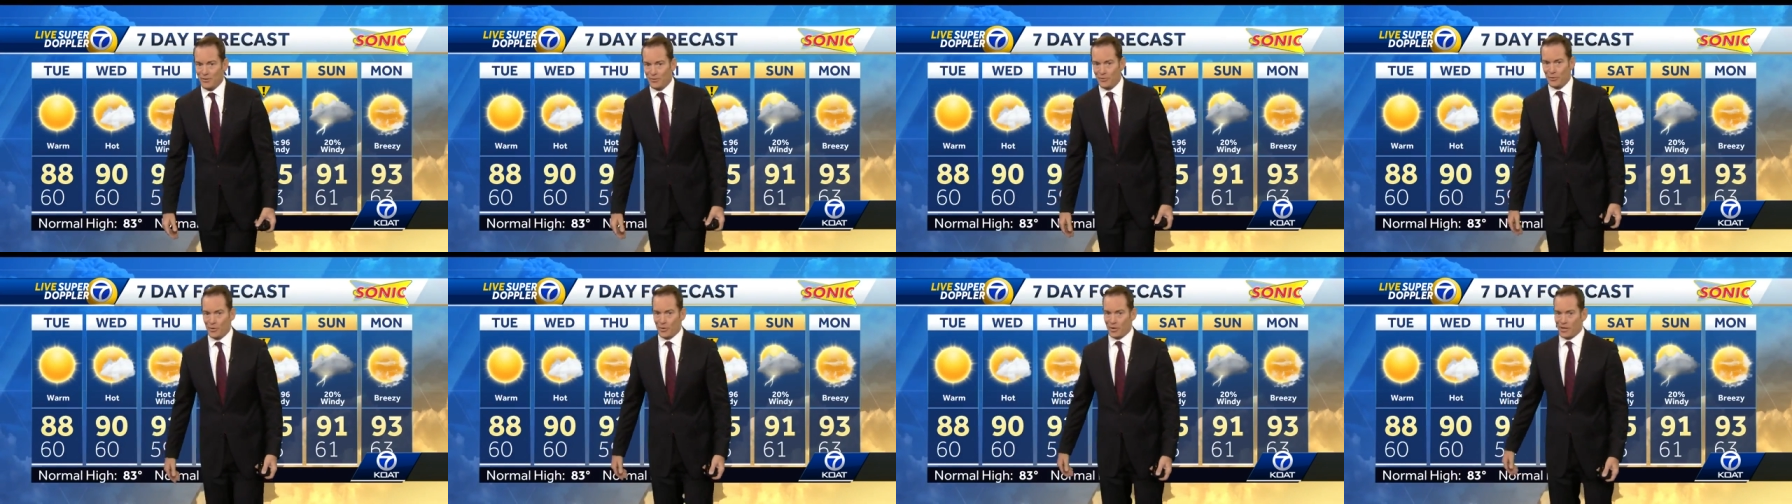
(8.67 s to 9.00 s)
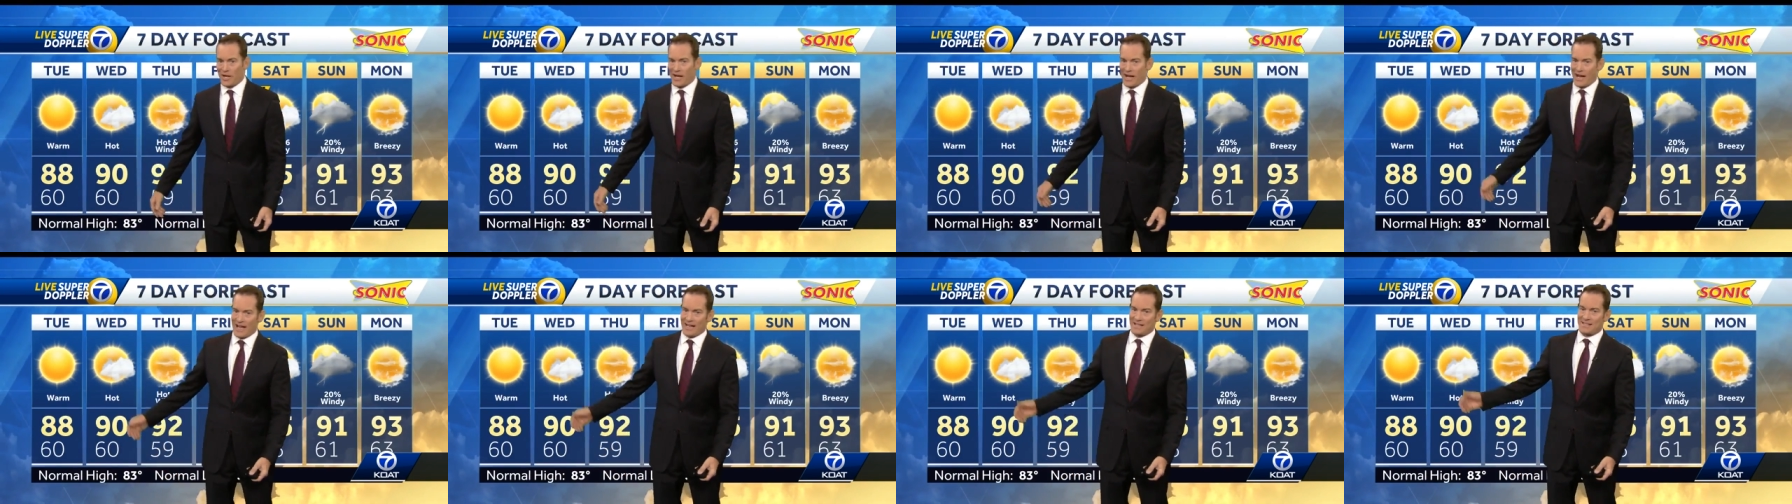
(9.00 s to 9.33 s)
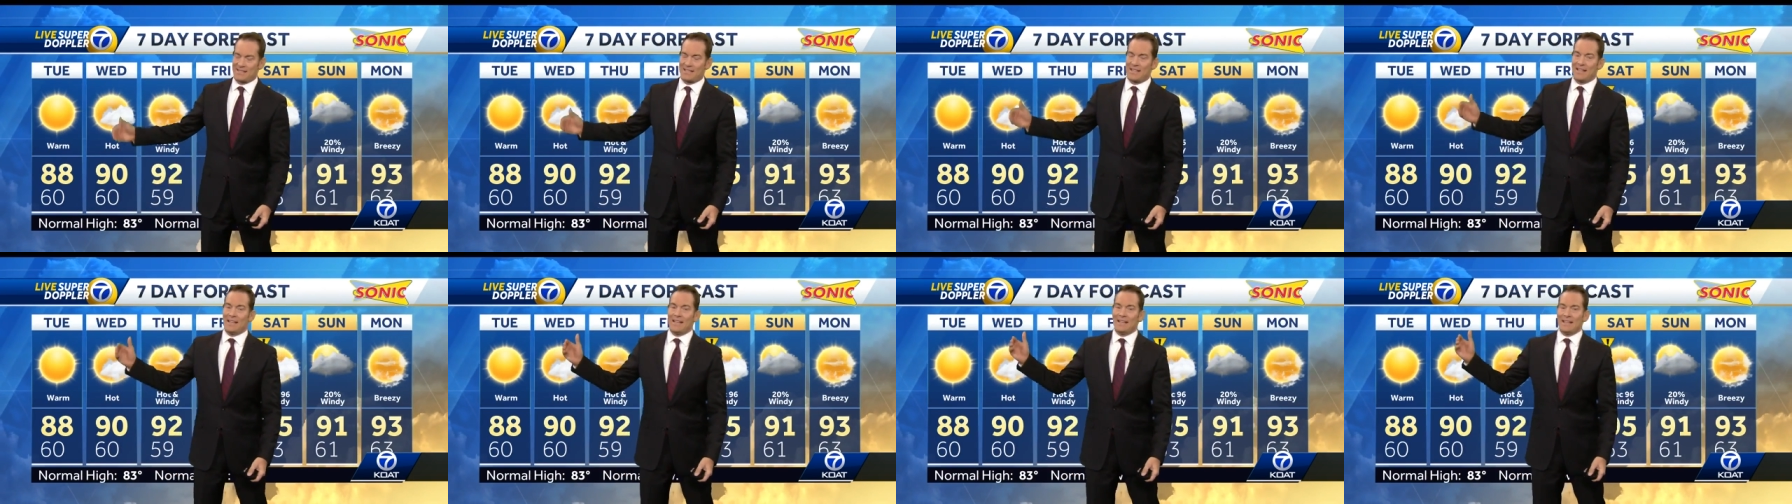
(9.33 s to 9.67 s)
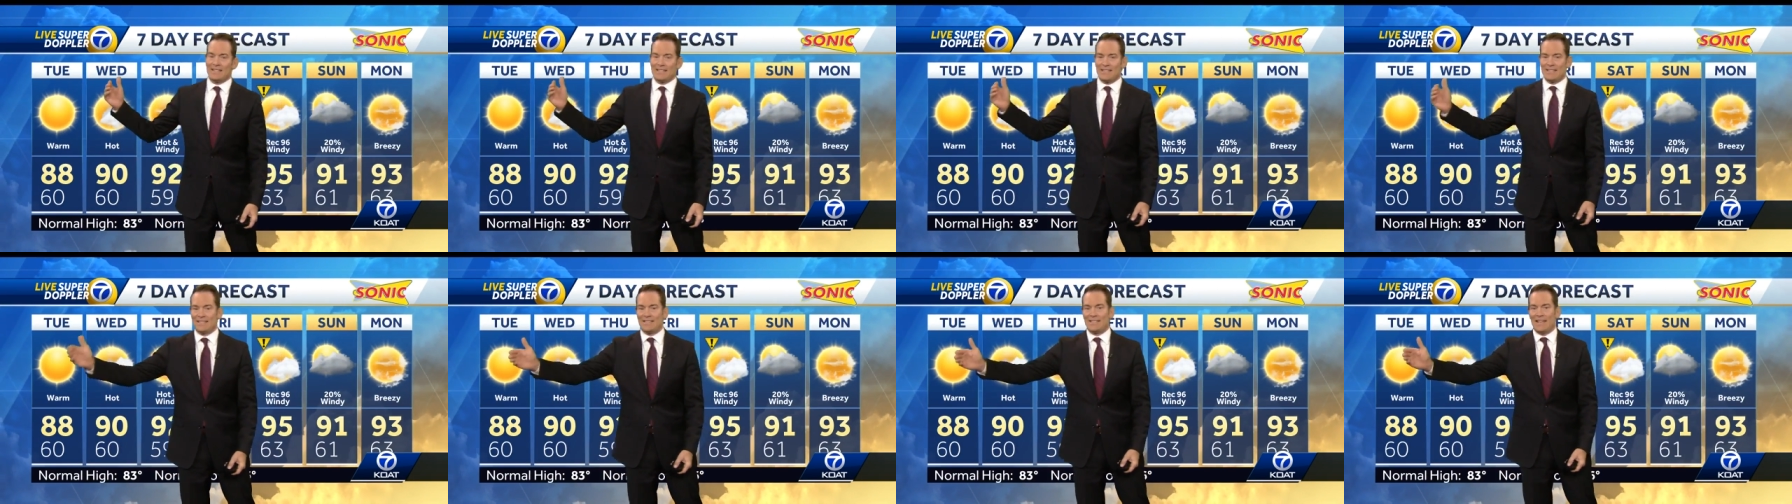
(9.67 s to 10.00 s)
the forecast.
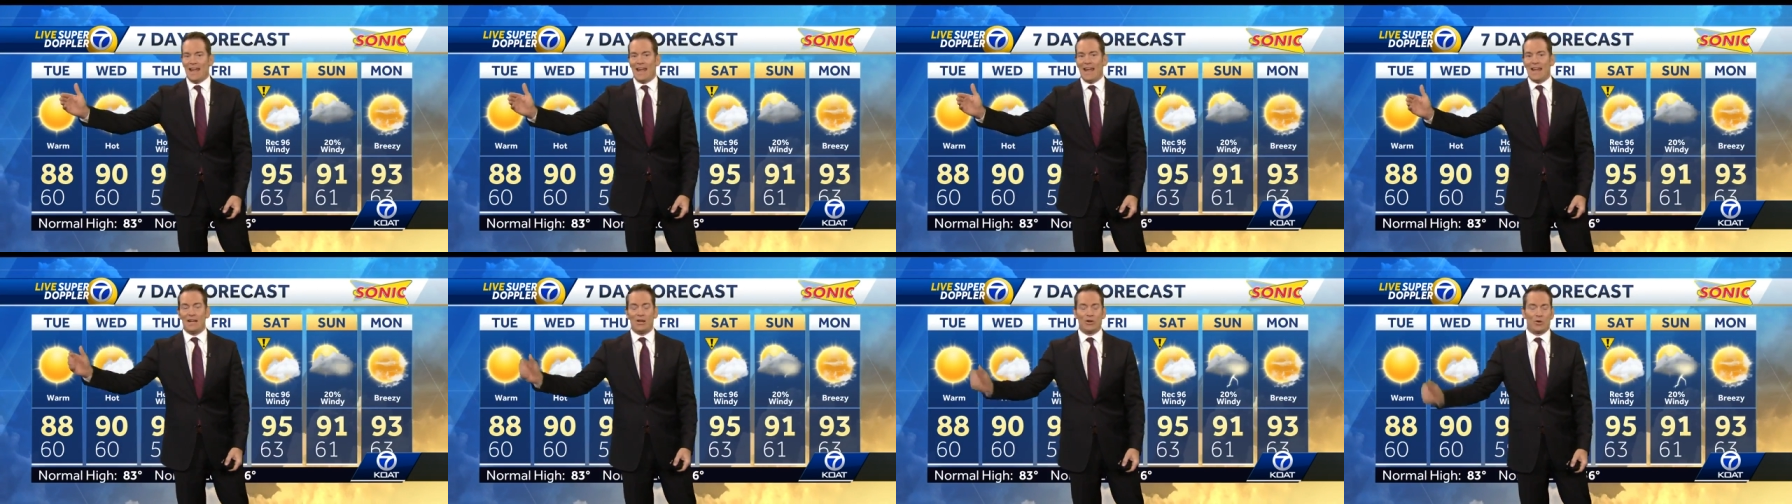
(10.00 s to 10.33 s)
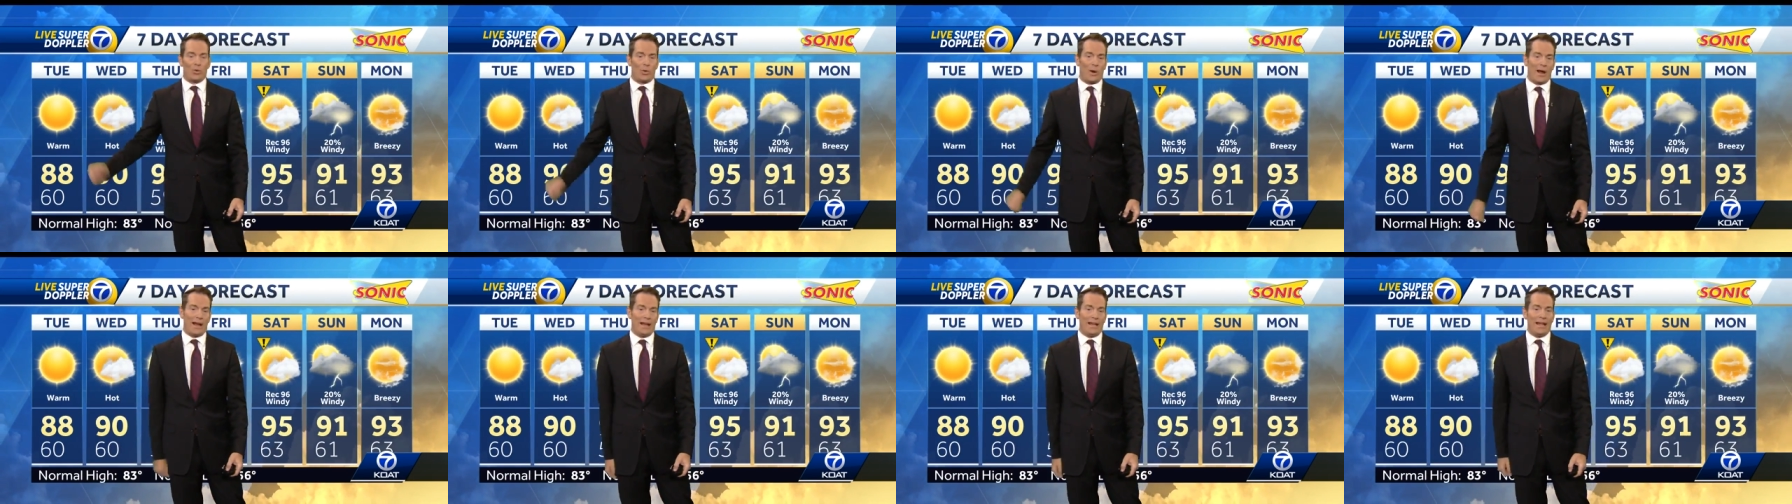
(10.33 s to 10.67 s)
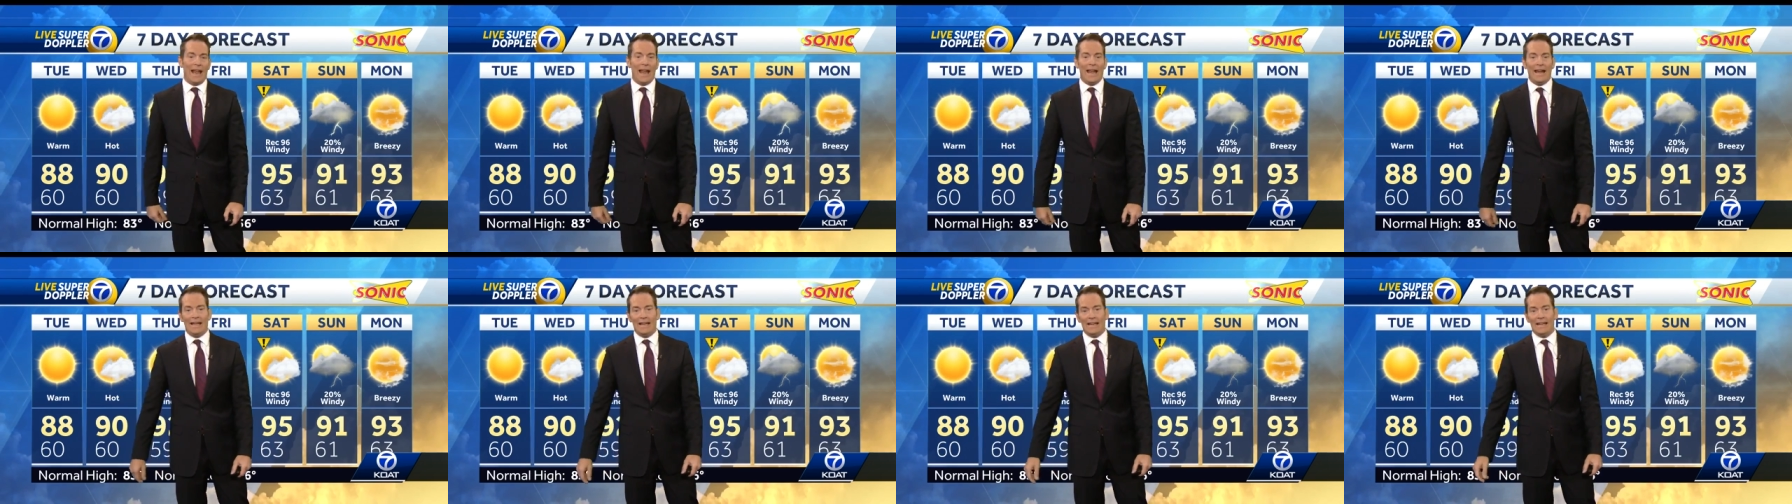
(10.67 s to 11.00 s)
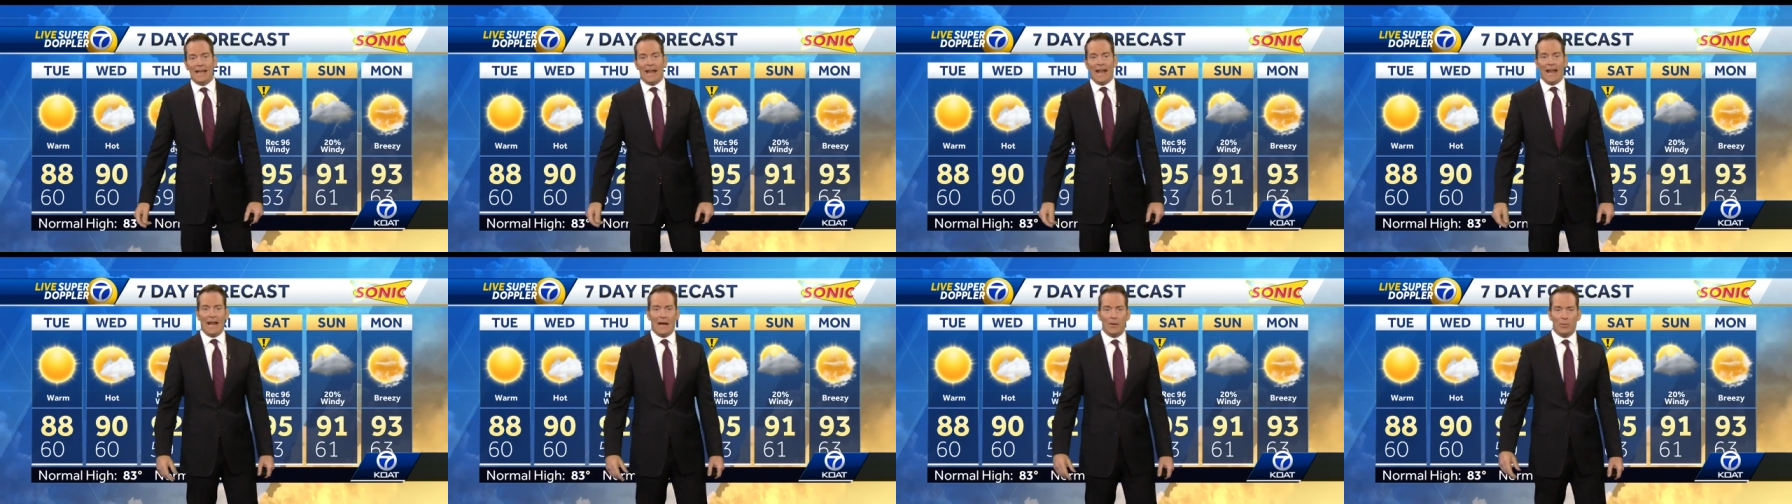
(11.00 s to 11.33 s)
Today, great,
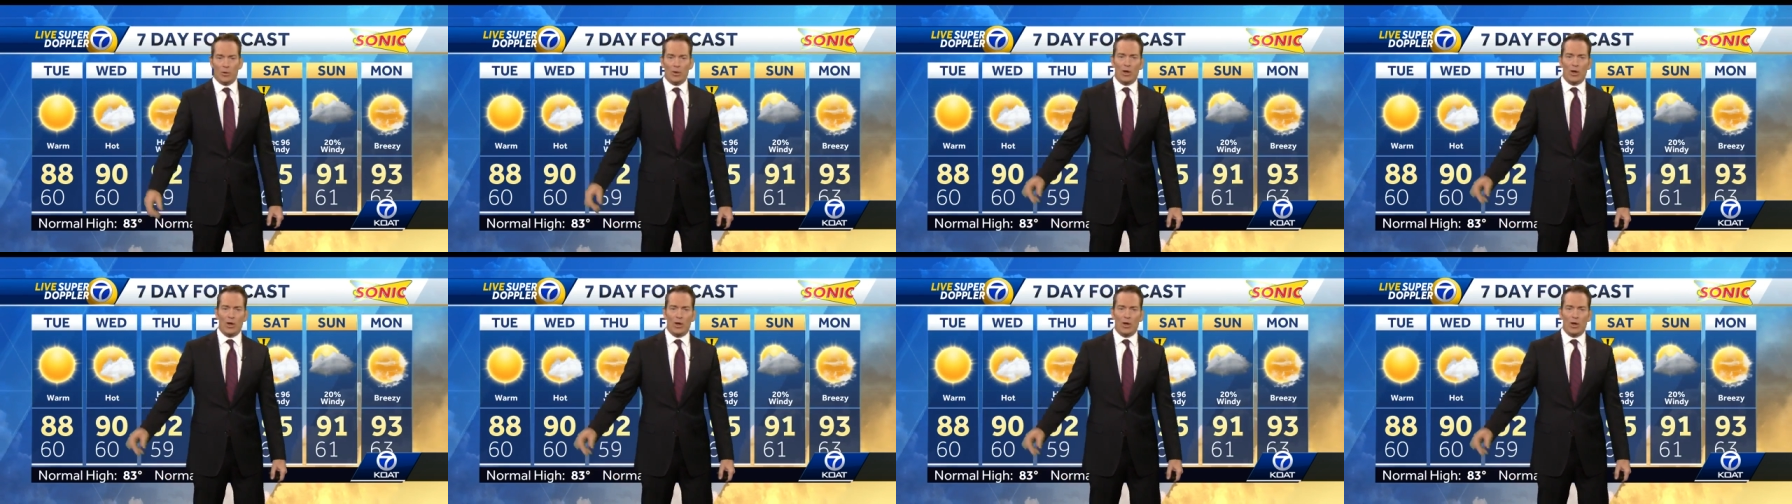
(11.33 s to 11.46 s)
88.